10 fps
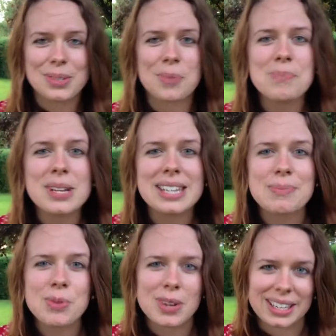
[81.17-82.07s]
was on Monday
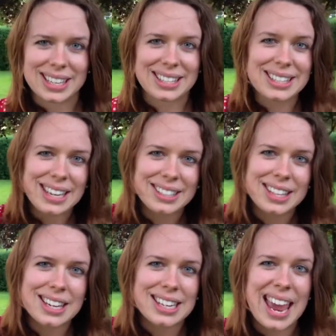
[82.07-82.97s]
mornings at
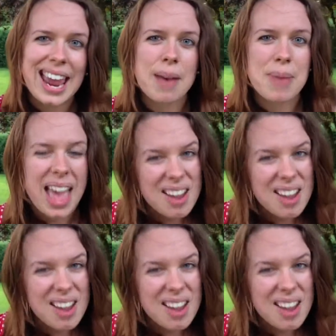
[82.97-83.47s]
6:30 a.m.